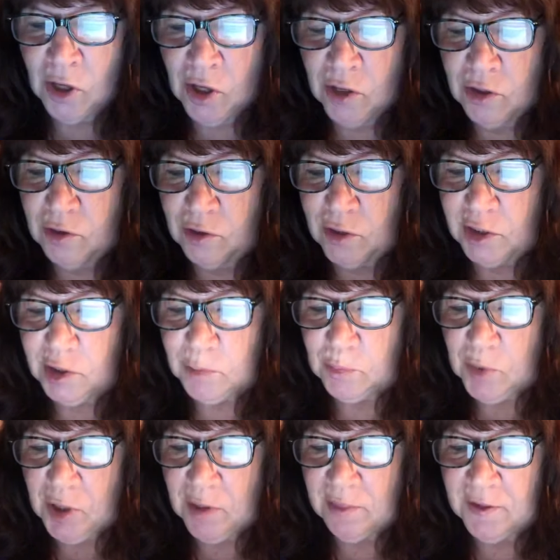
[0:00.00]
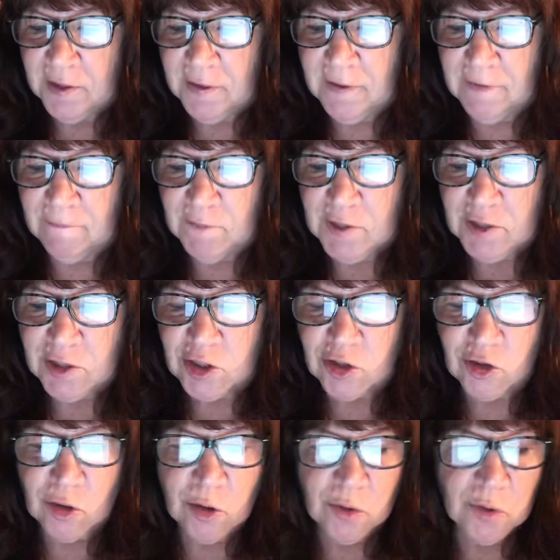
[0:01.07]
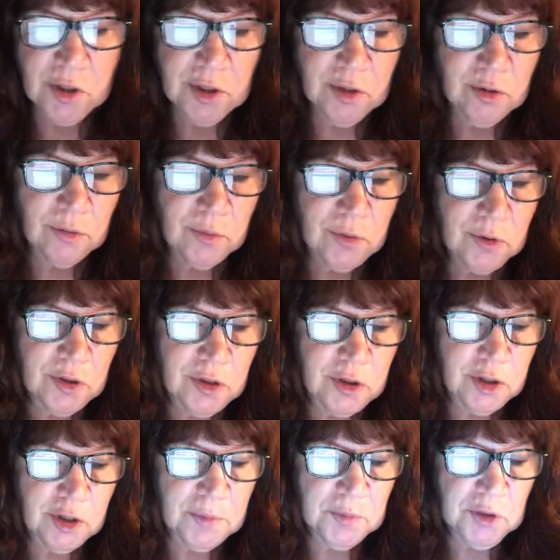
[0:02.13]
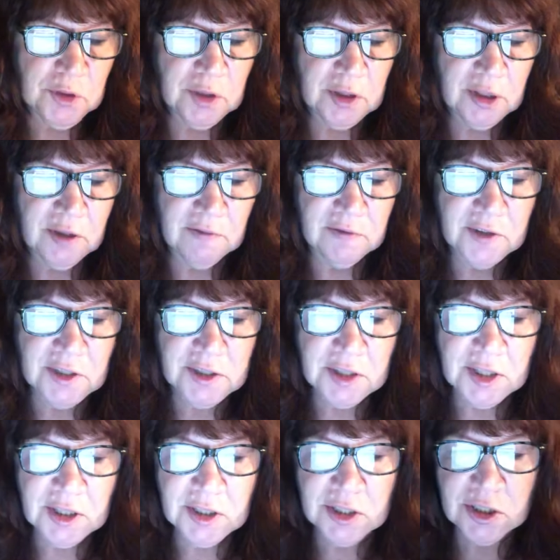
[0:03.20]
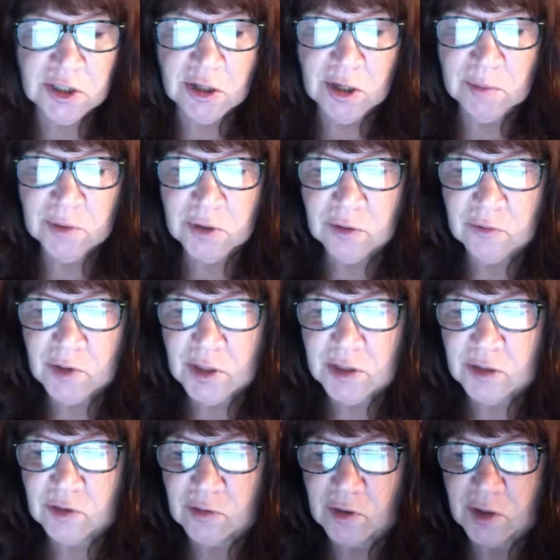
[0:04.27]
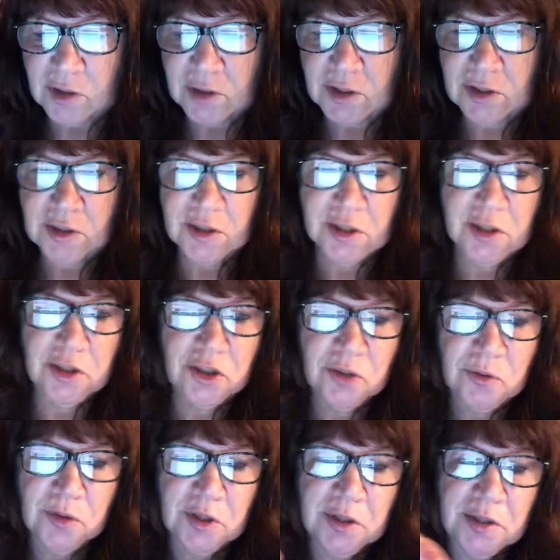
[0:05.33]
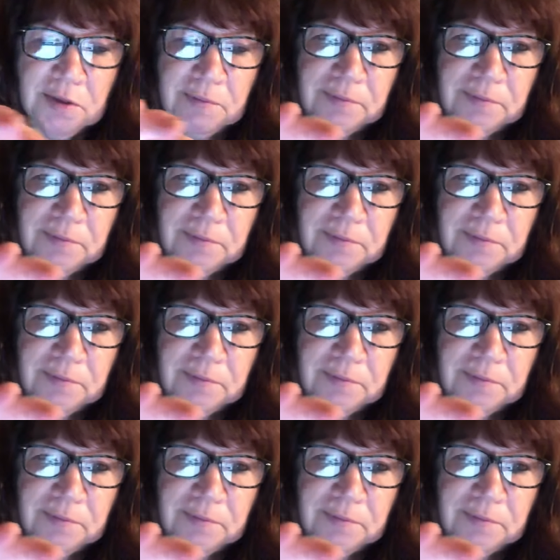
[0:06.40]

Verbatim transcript: You could spend the evening strolling through your community, visiting shops or restaurants. Enjoy.